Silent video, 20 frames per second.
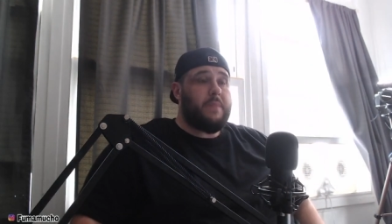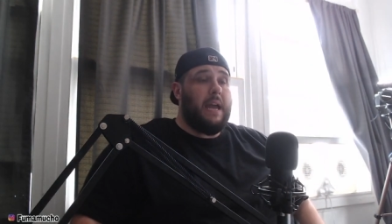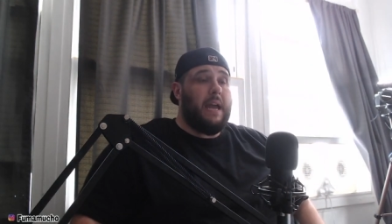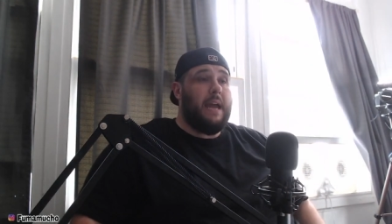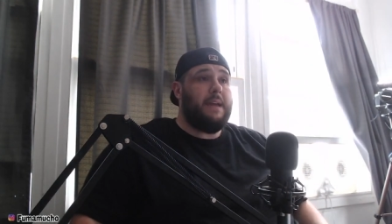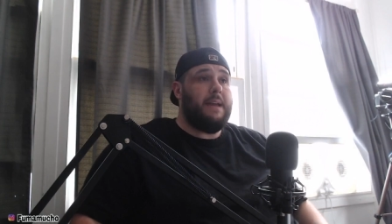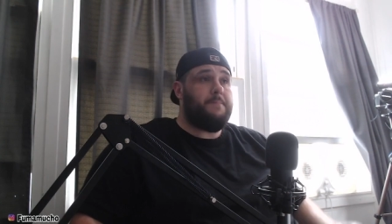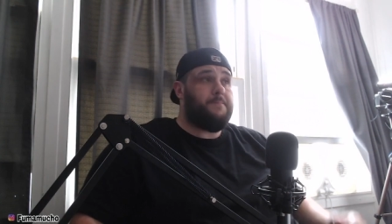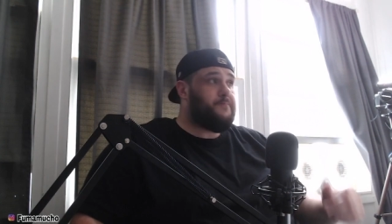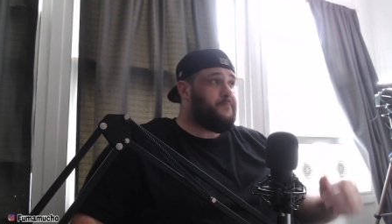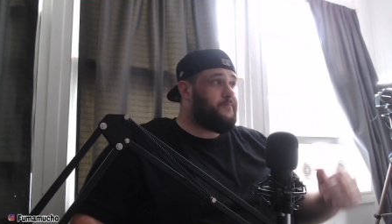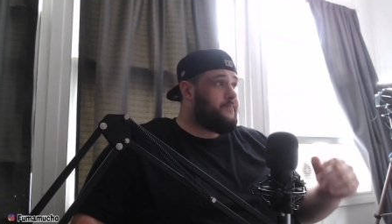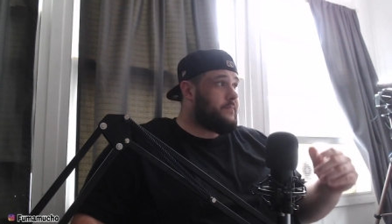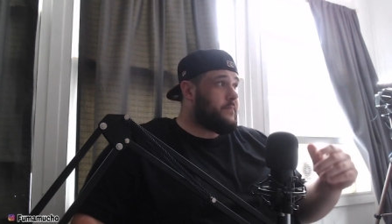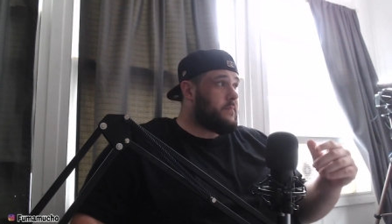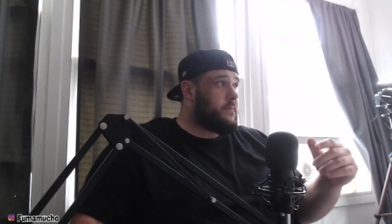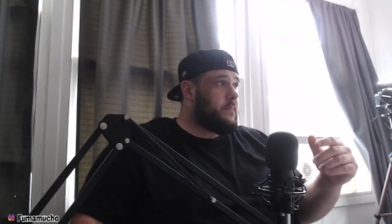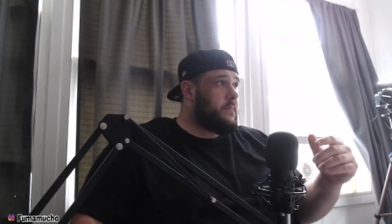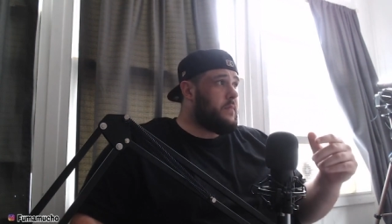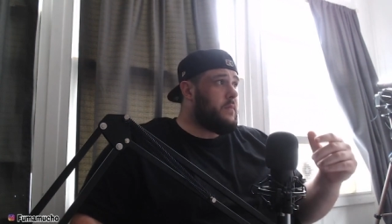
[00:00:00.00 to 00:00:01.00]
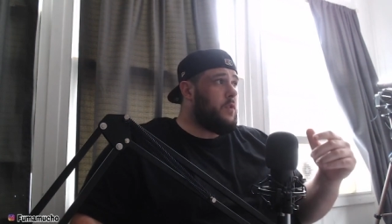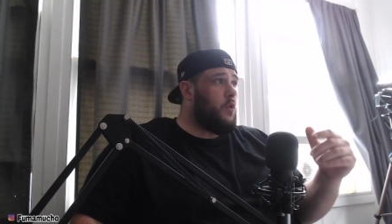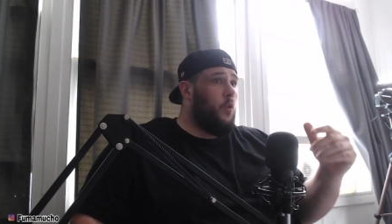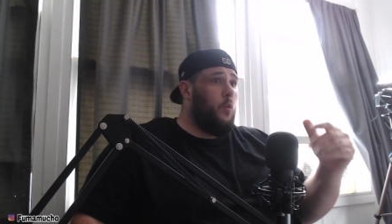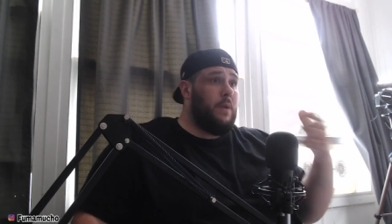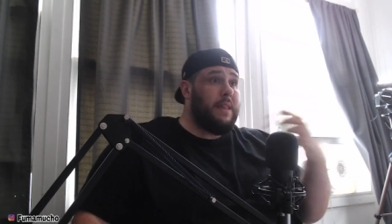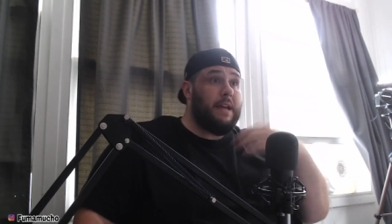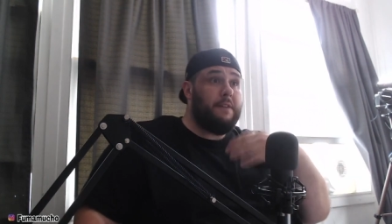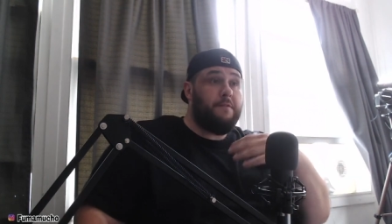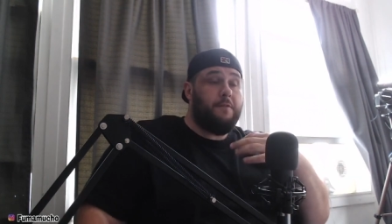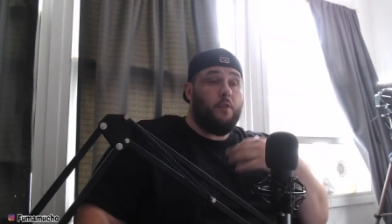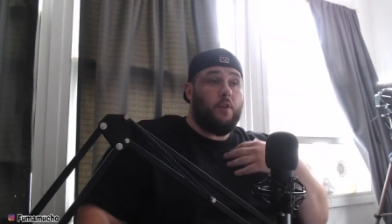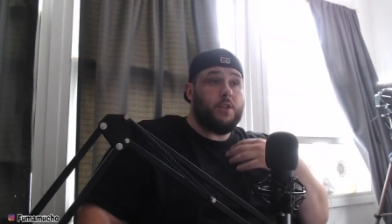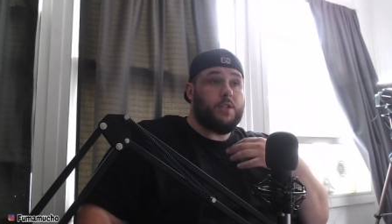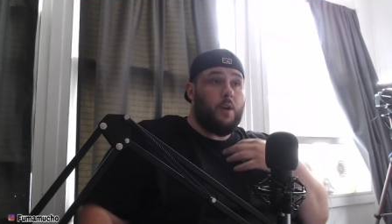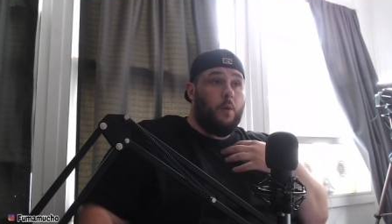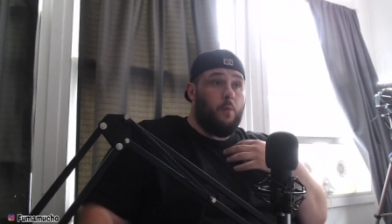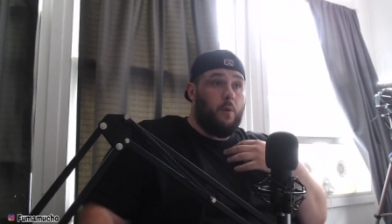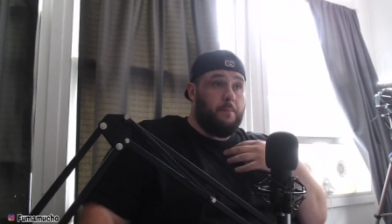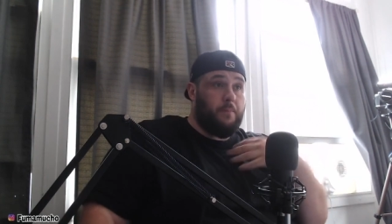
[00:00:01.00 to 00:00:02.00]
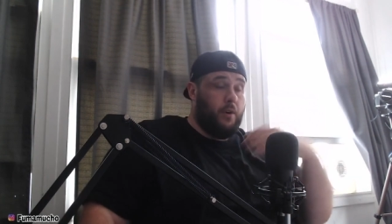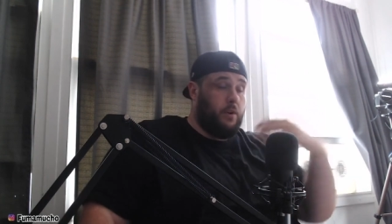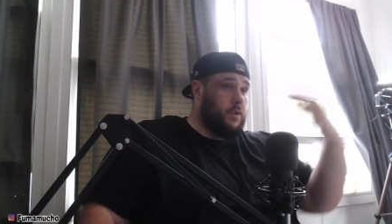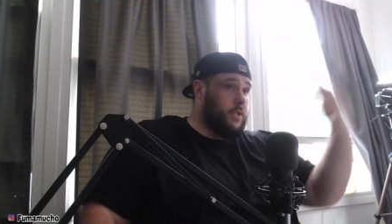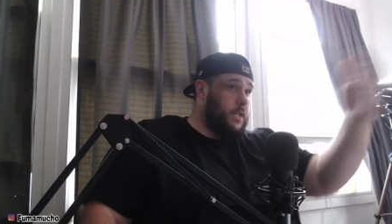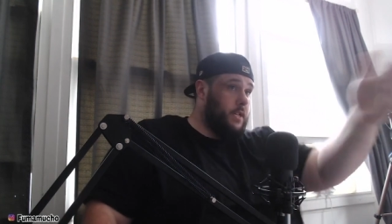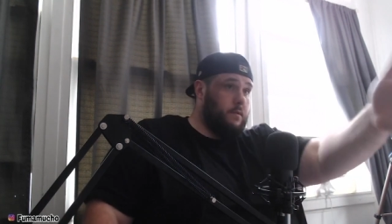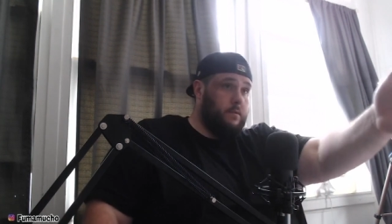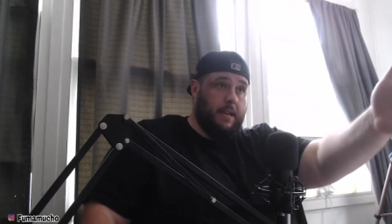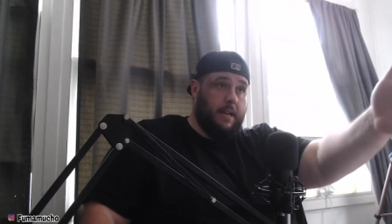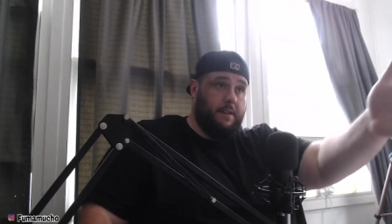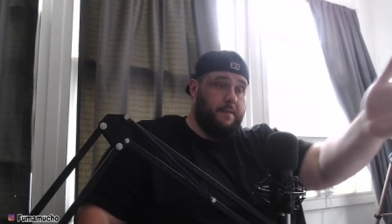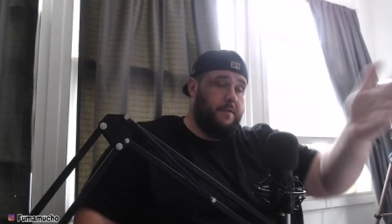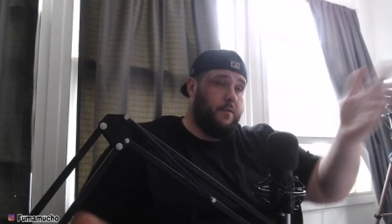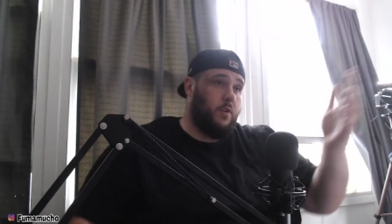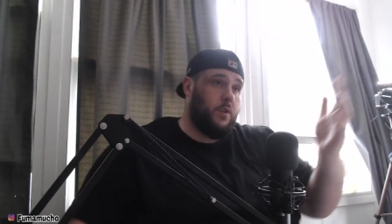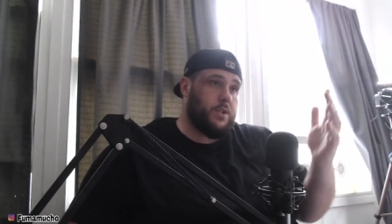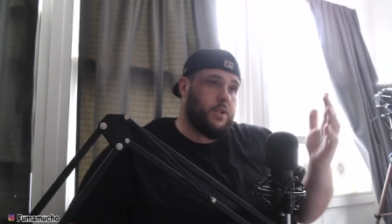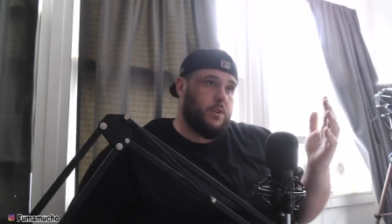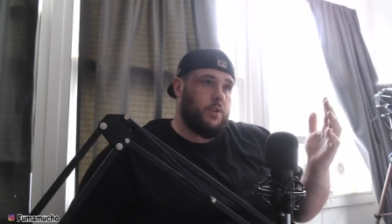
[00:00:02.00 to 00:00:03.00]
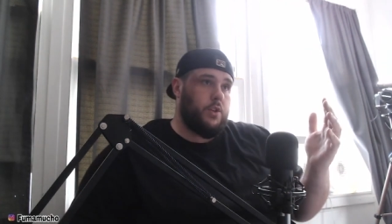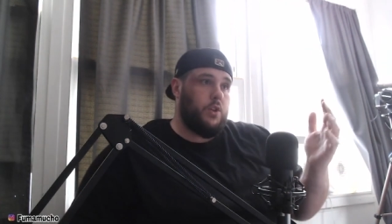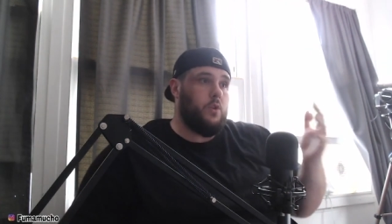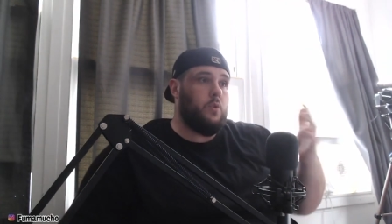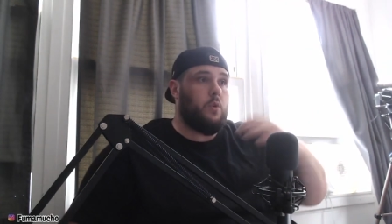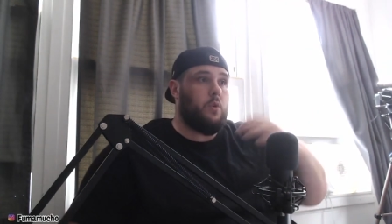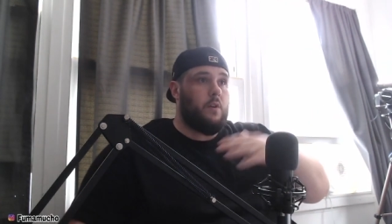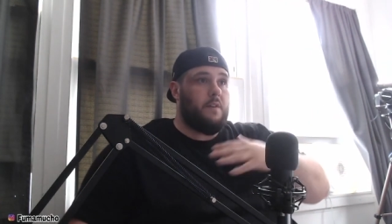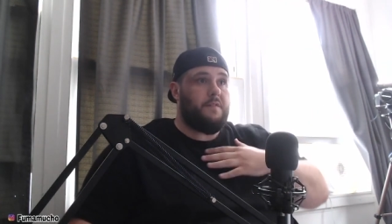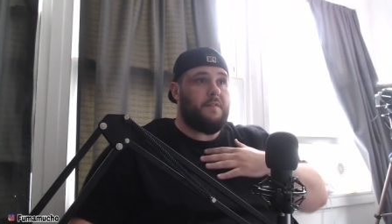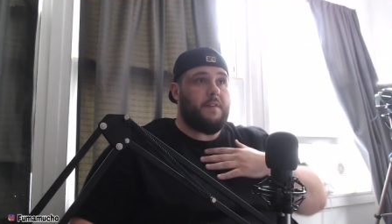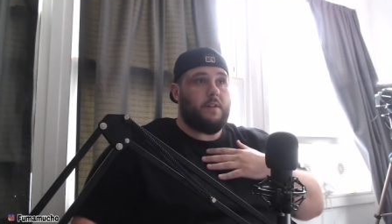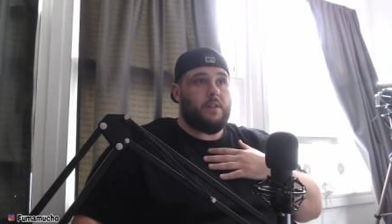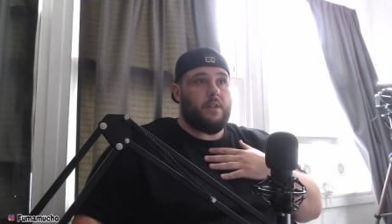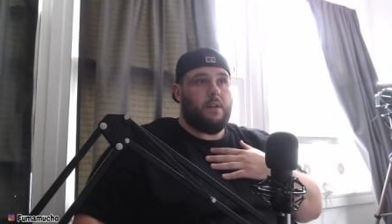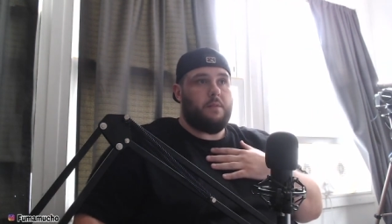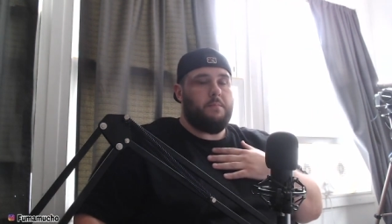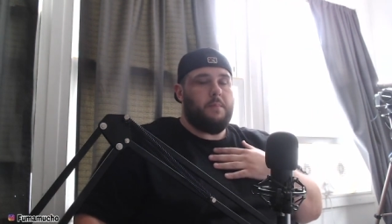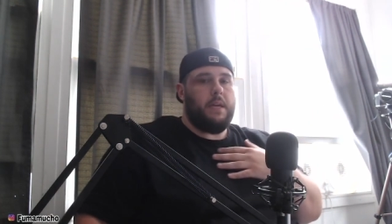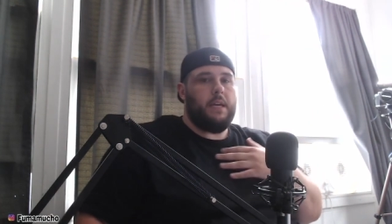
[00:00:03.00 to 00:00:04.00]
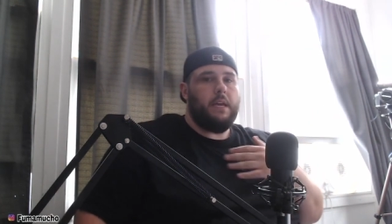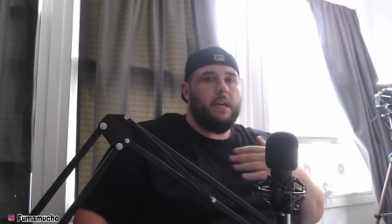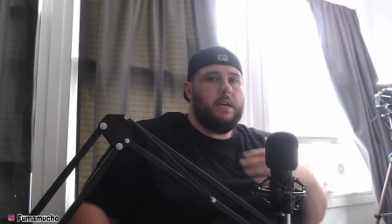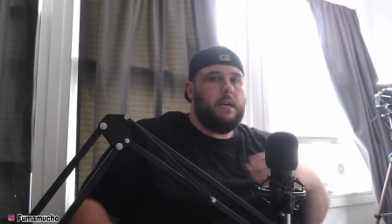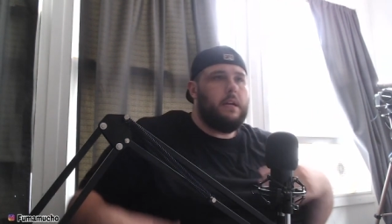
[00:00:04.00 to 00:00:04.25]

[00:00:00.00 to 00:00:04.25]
And when that falls on one person, like it falls on you or it fell on me,